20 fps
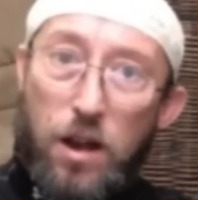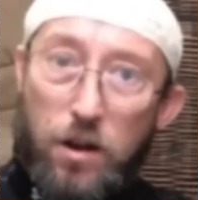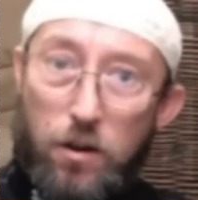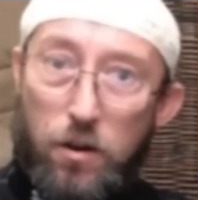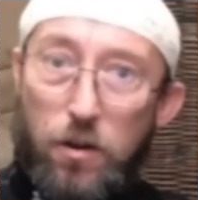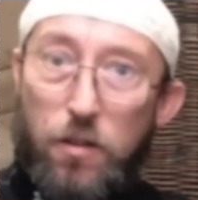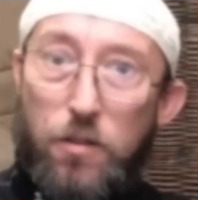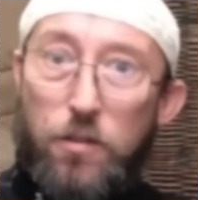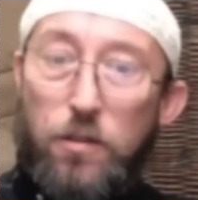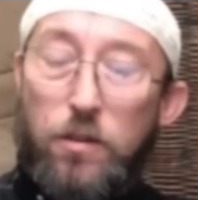
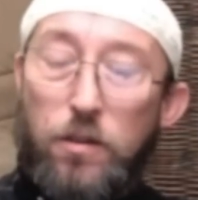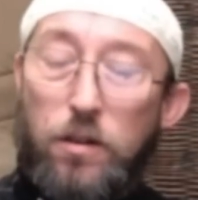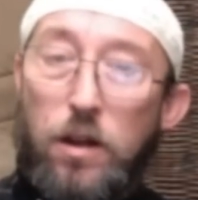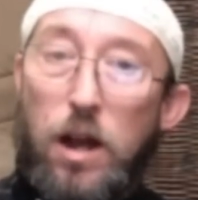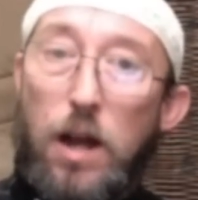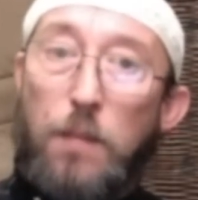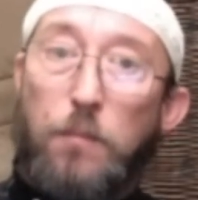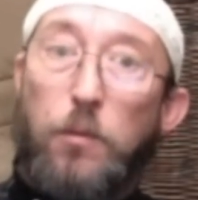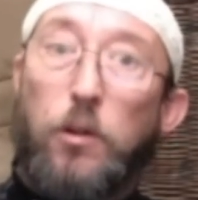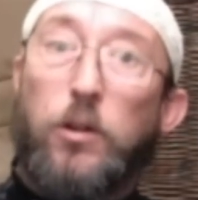Earth,
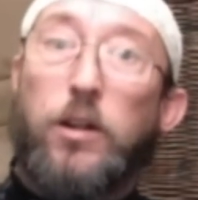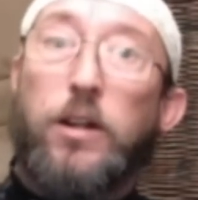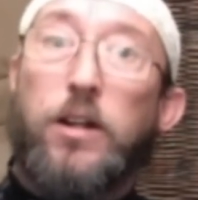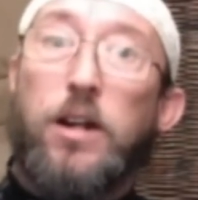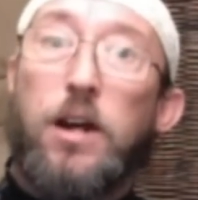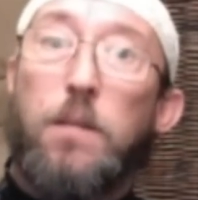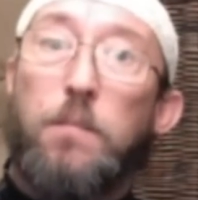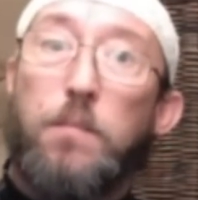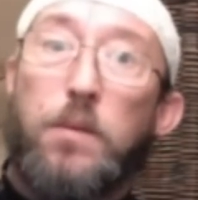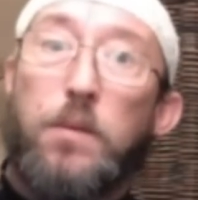I'm
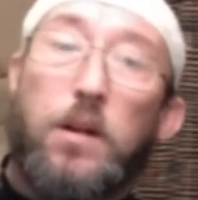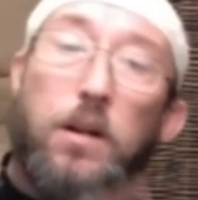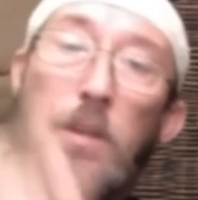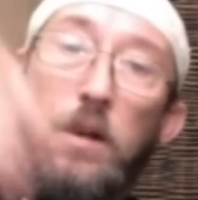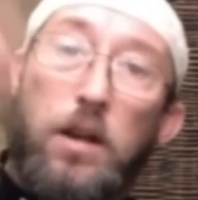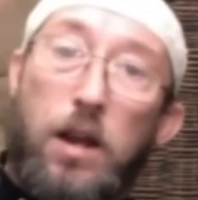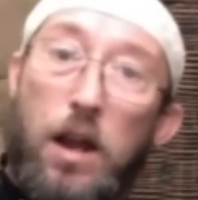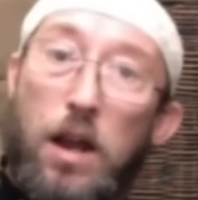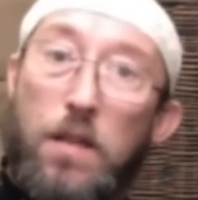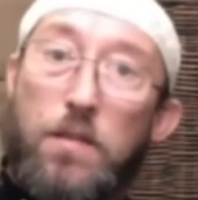looking up
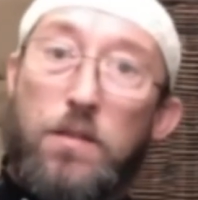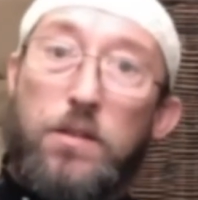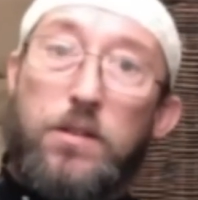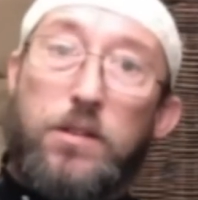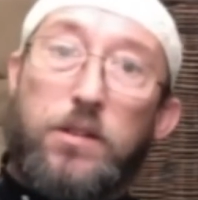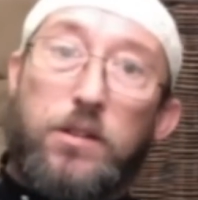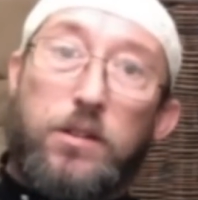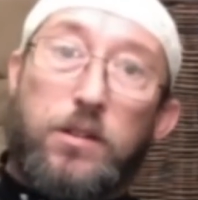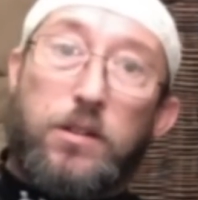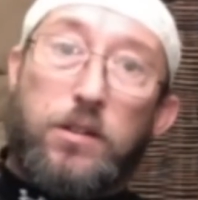and the
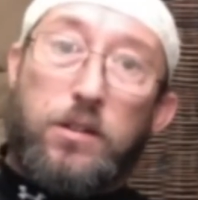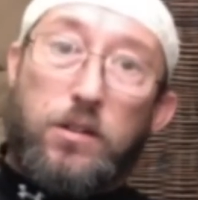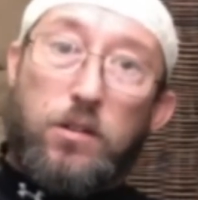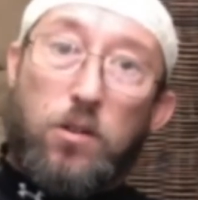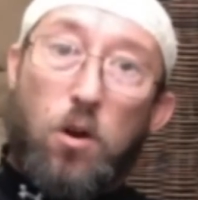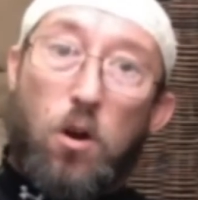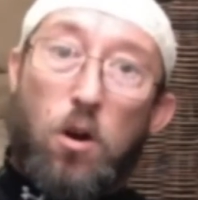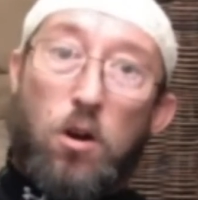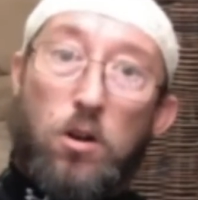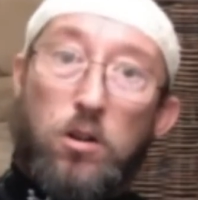
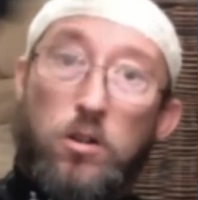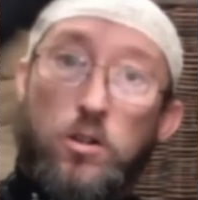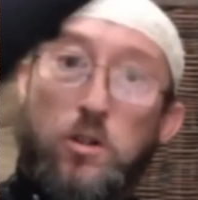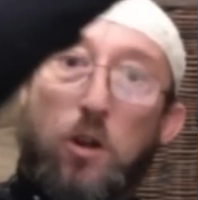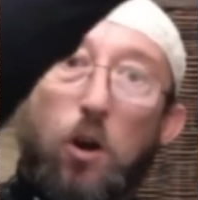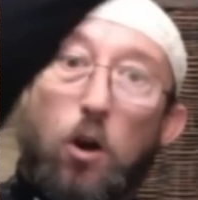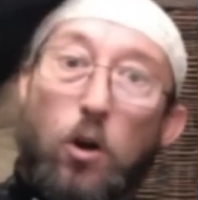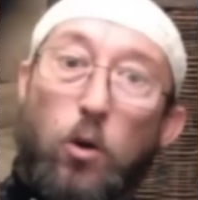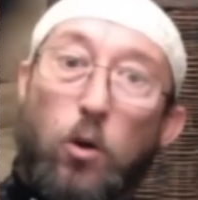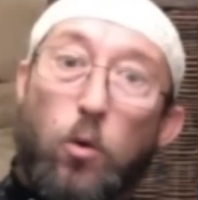
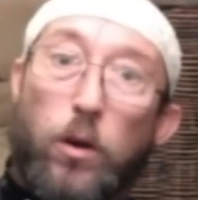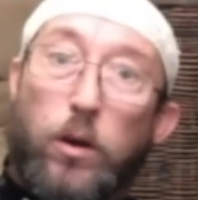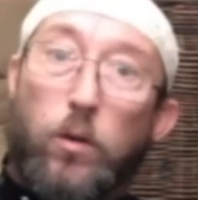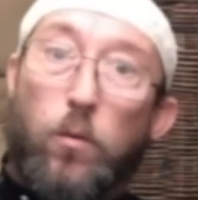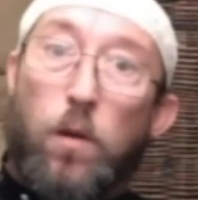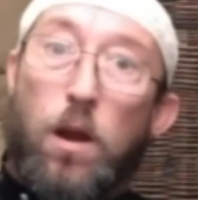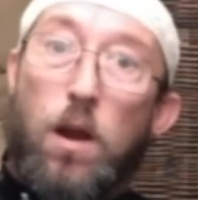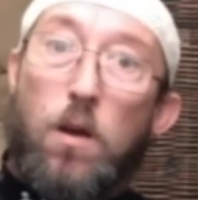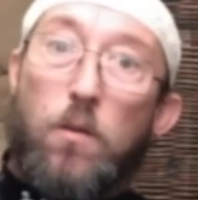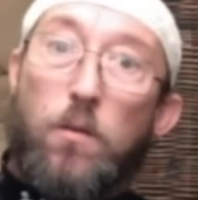stars are going
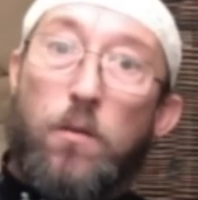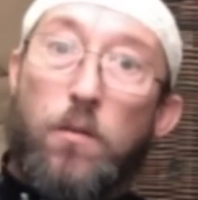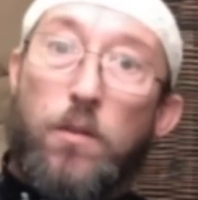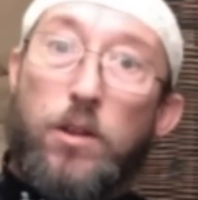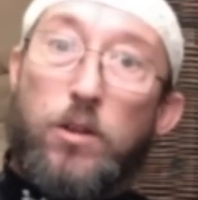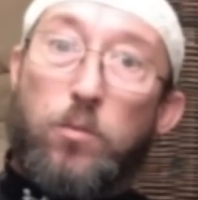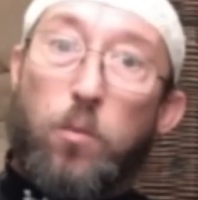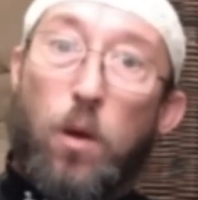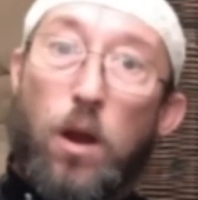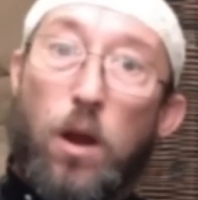around
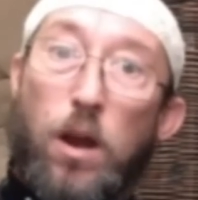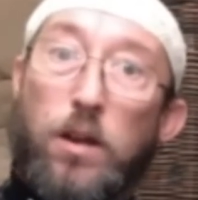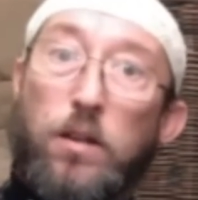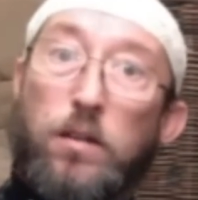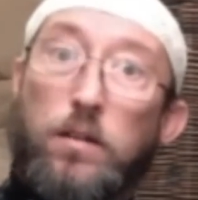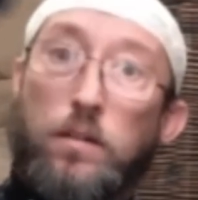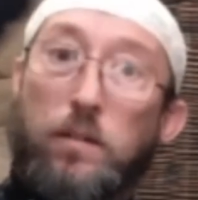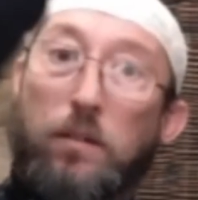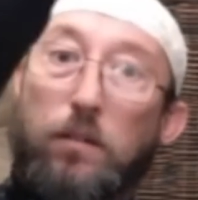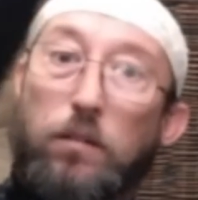this
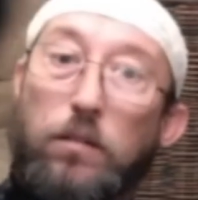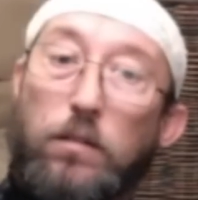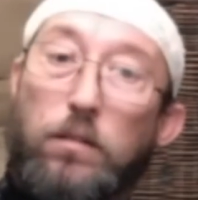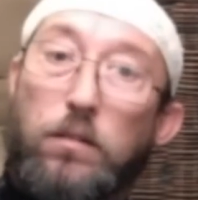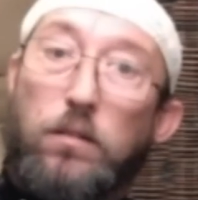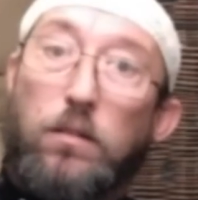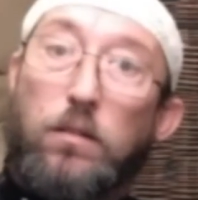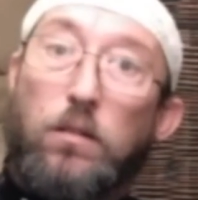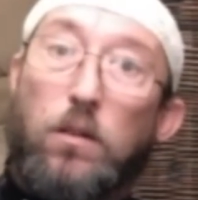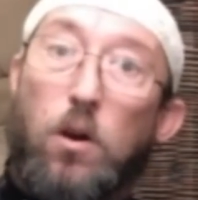way,
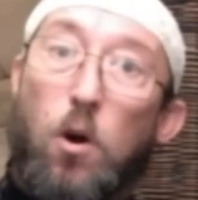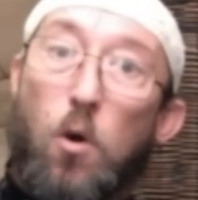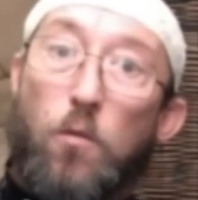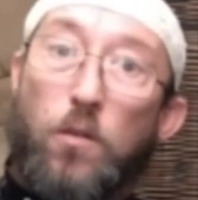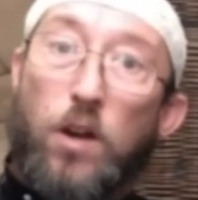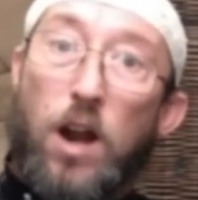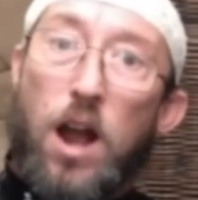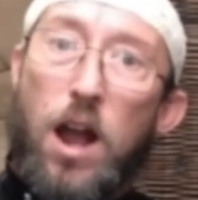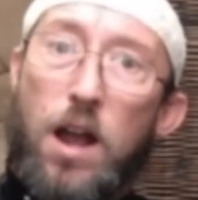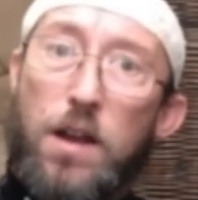
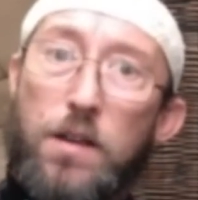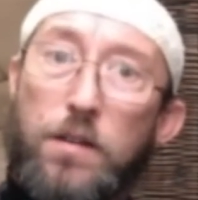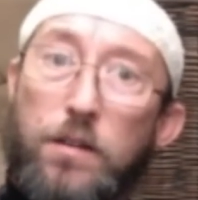overhead.